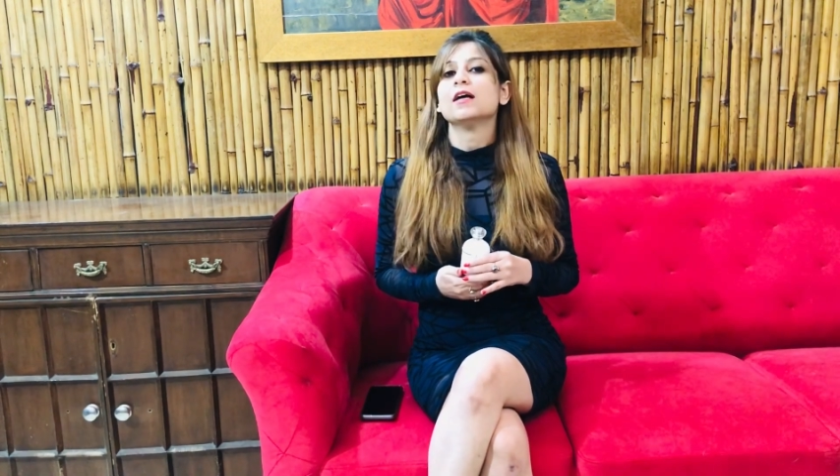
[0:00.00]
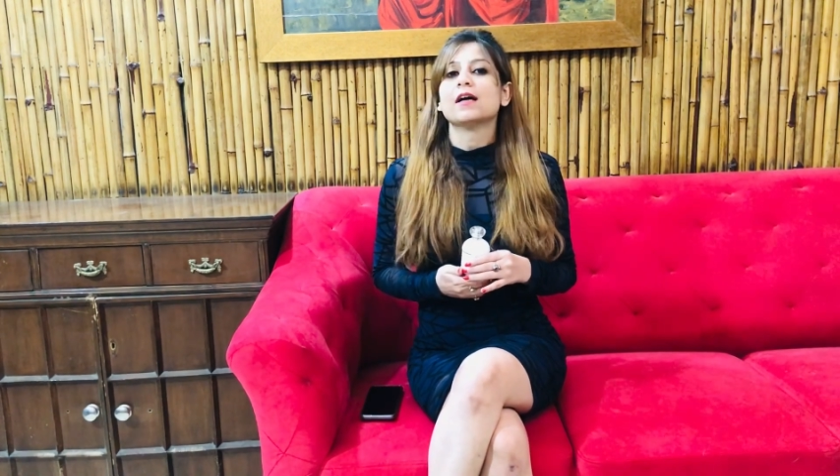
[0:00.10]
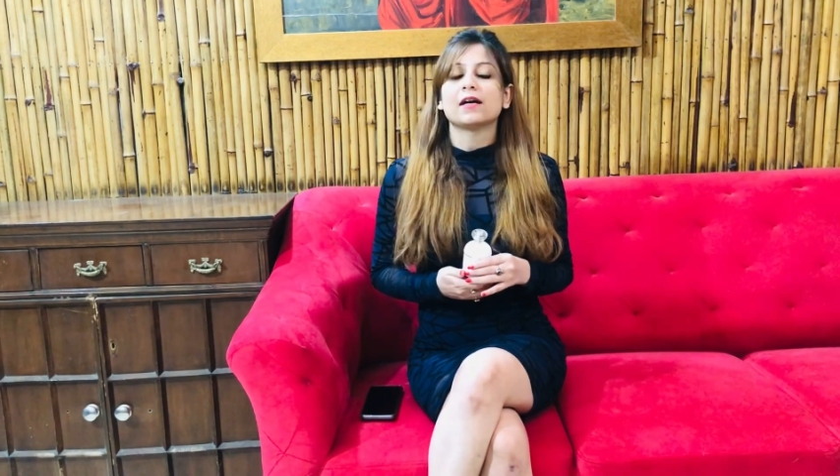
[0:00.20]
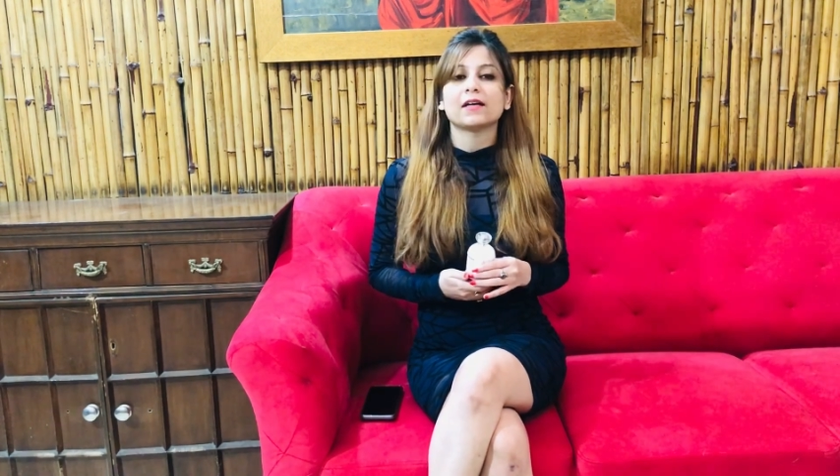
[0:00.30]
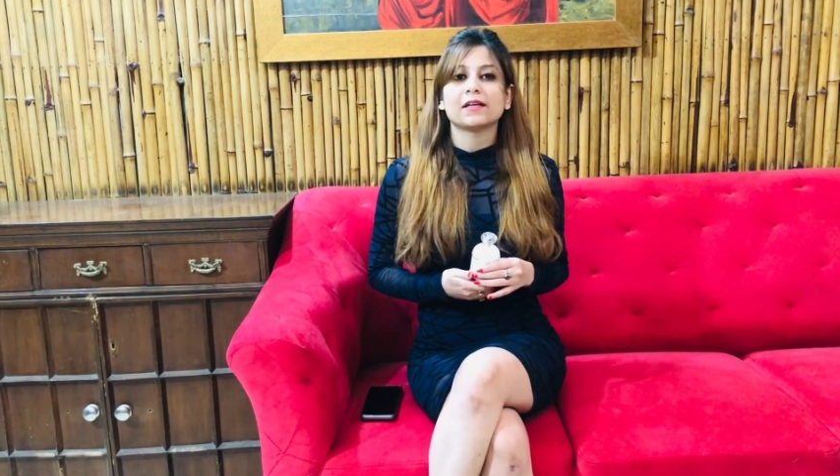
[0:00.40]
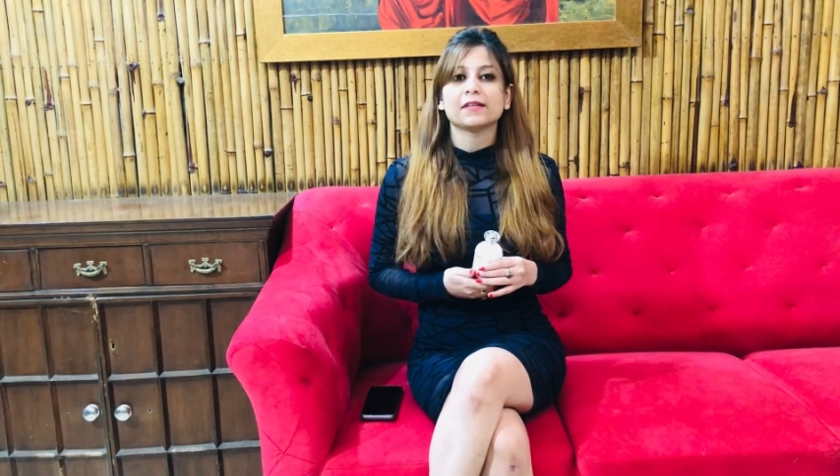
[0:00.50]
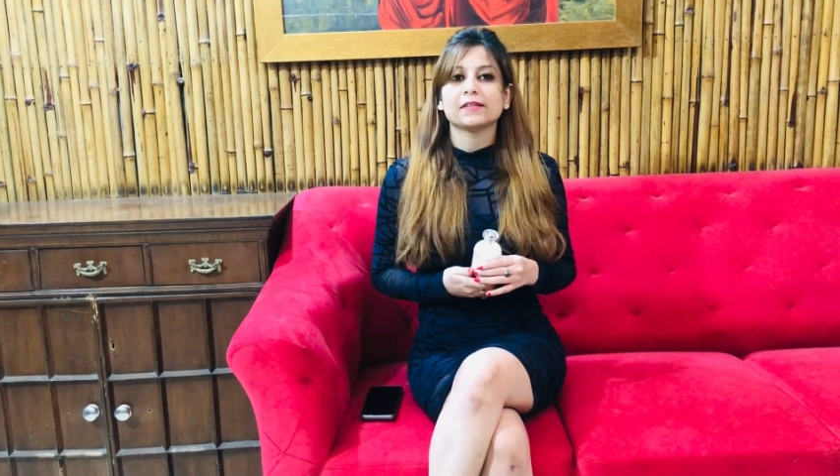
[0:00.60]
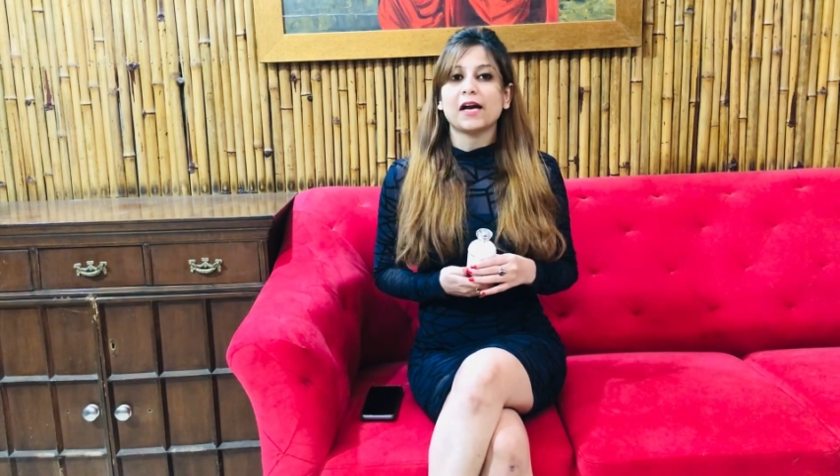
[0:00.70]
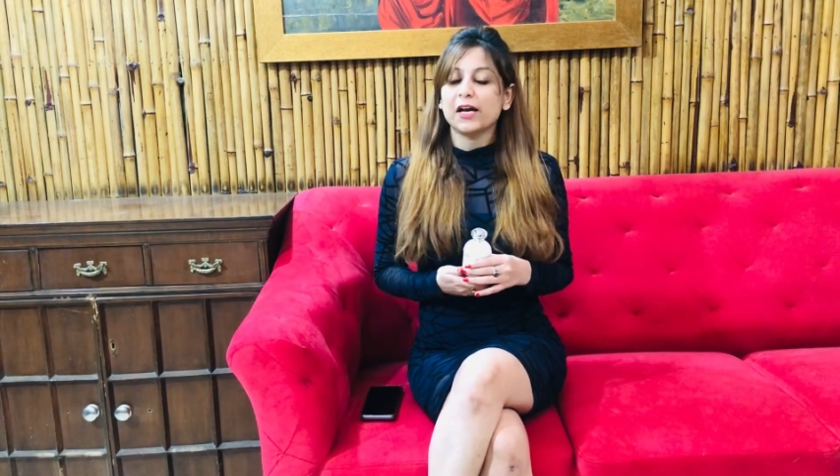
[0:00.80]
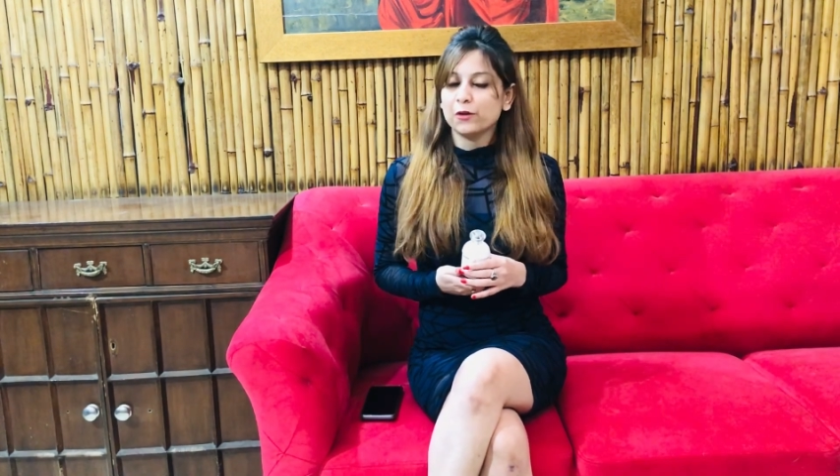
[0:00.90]
And
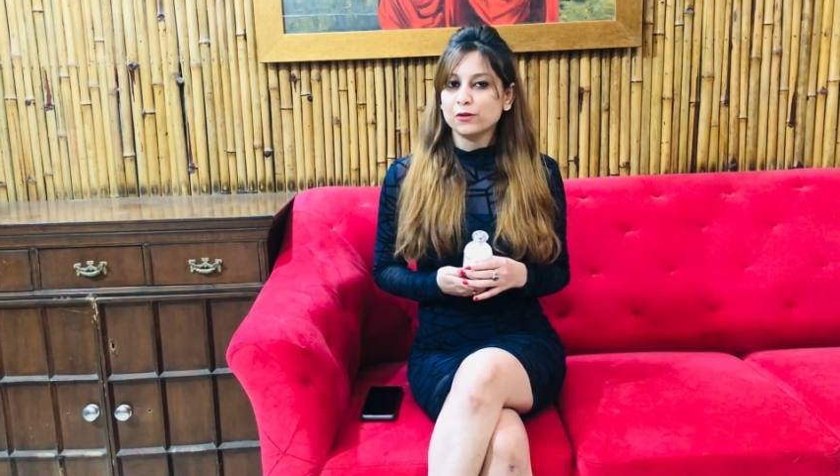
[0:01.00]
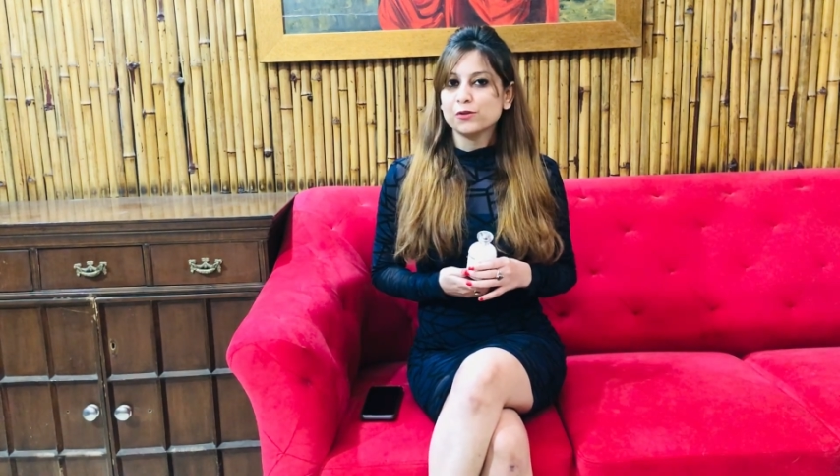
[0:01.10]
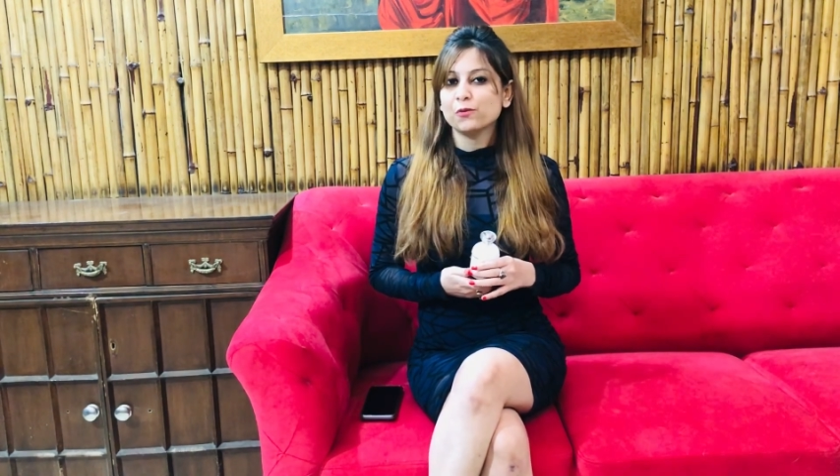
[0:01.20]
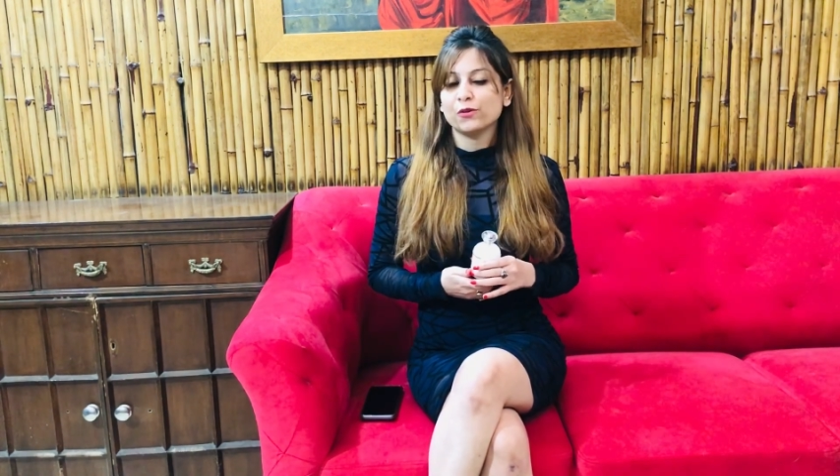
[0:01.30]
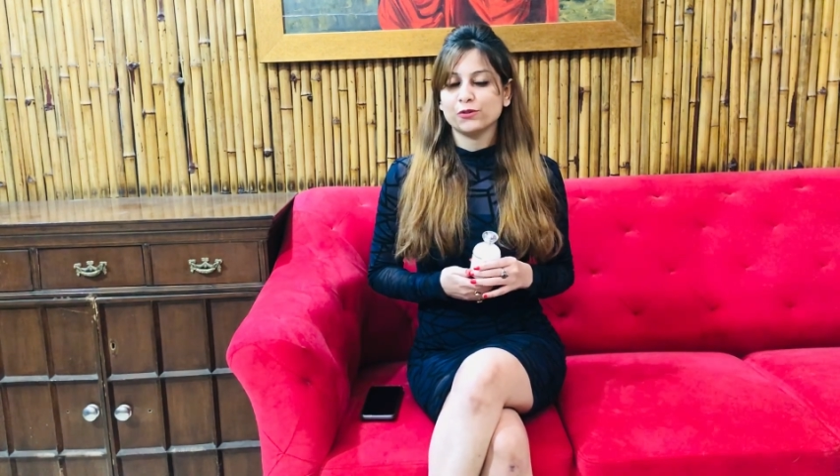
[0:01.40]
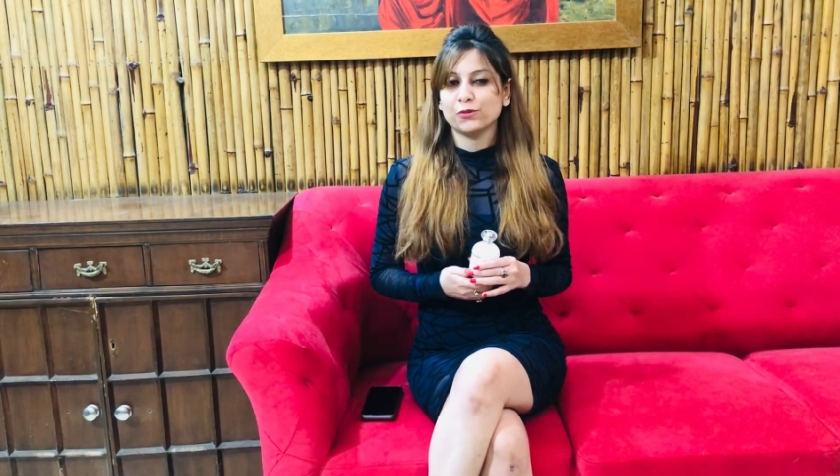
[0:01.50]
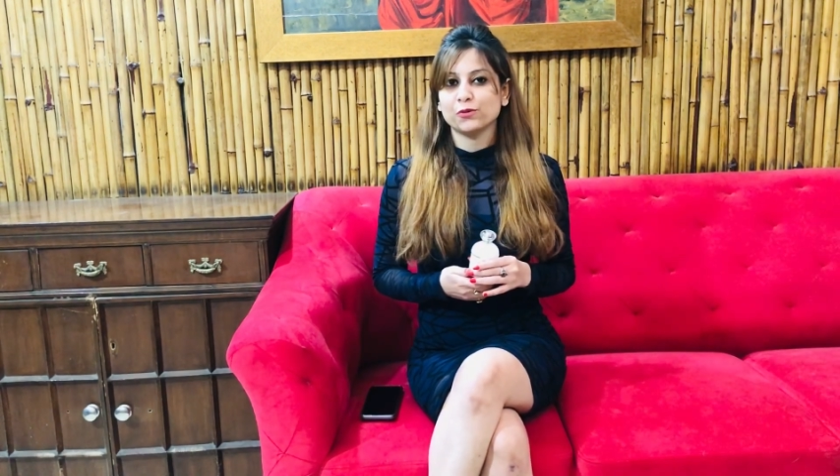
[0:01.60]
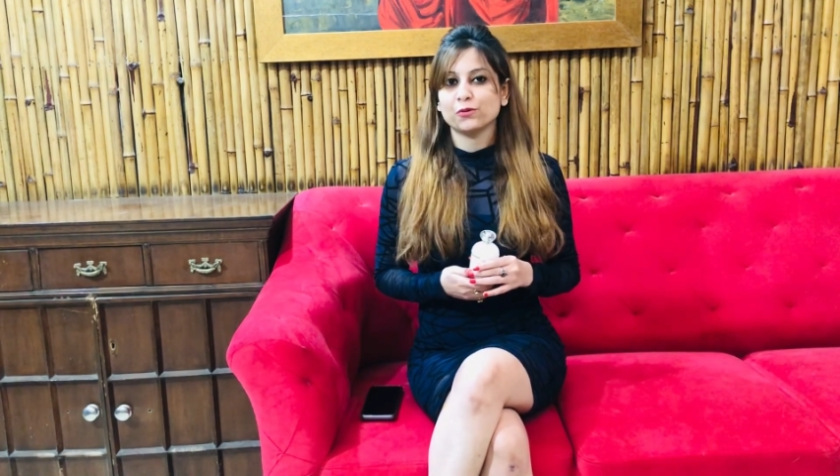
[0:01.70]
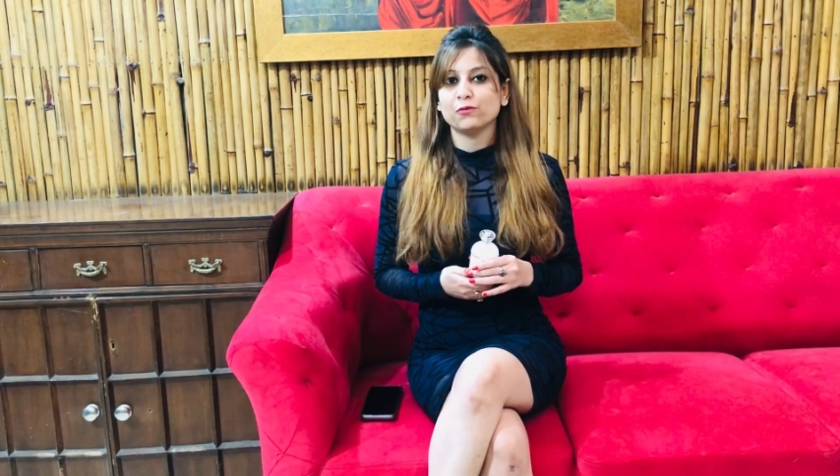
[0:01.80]
I also want to know